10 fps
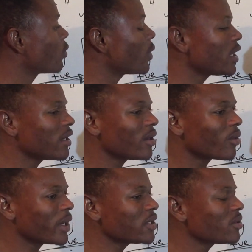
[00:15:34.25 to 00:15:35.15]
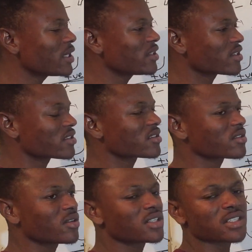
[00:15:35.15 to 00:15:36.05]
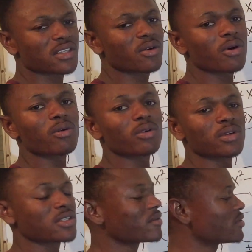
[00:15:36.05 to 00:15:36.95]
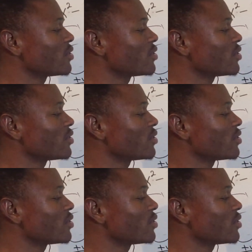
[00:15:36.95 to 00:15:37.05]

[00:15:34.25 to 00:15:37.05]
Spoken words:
Well, when dy dx is 0, it is inconclusive.